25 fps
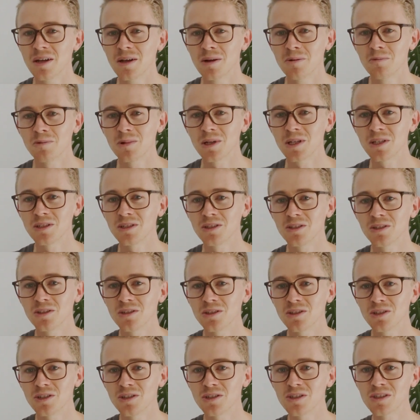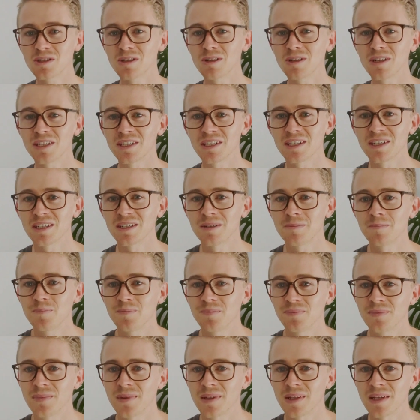when you use LiDAR,
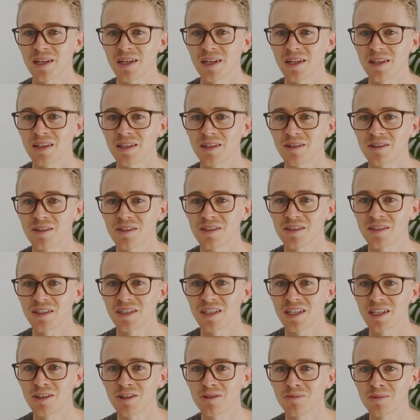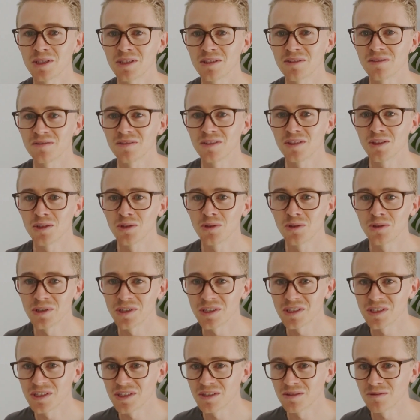there's an element of
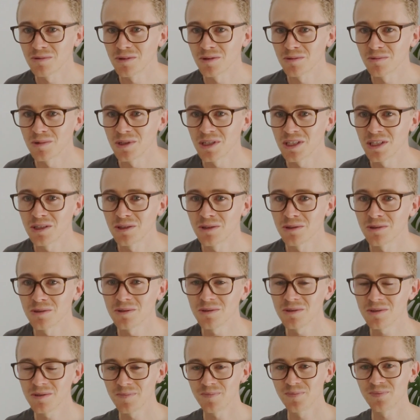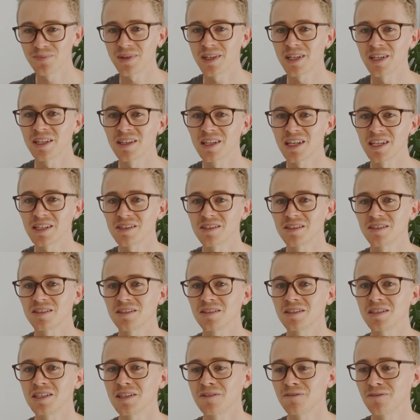noise, what we call, and that's the
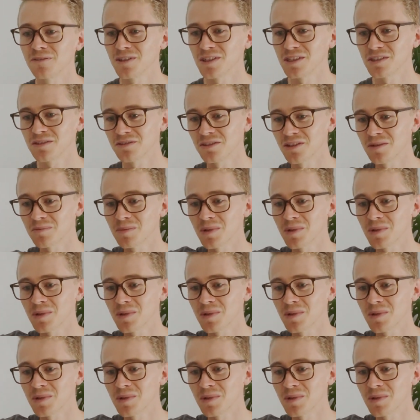difference from